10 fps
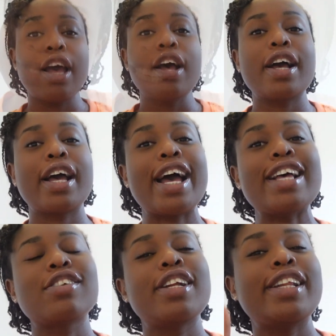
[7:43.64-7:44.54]

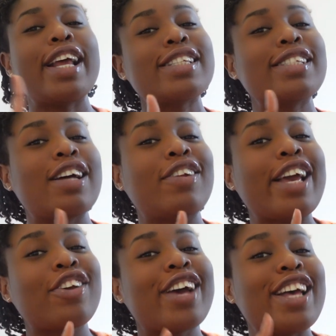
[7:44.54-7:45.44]
guys, so the next thing I would
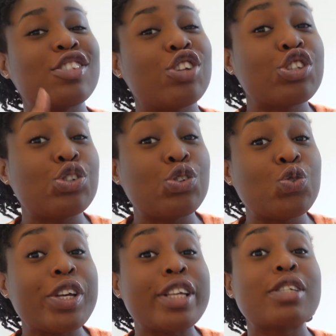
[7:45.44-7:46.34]
like you guys not to do
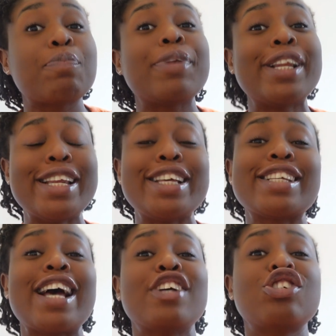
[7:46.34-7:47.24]
is, please,
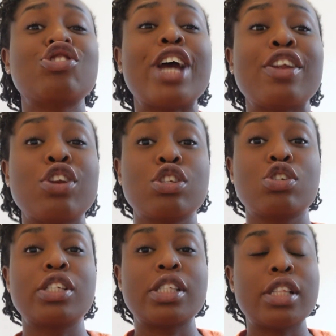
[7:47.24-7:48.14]
guys, try not to
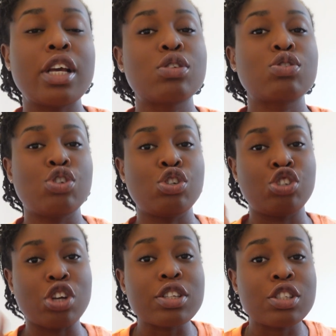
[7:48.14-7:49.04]
stick to
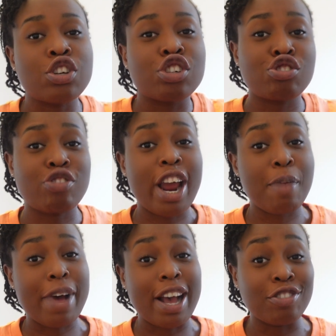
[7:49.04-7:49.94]
just your
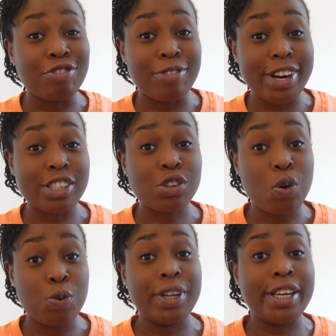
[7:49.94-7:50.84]
tribe and race
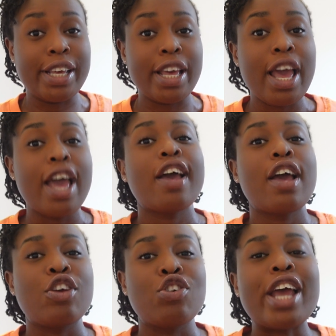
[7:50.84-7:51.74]
only.
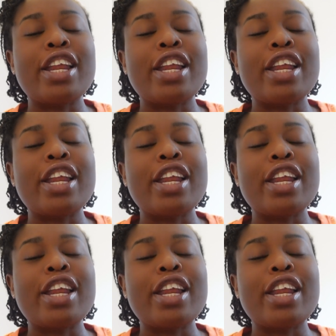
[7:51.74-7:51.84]
You're in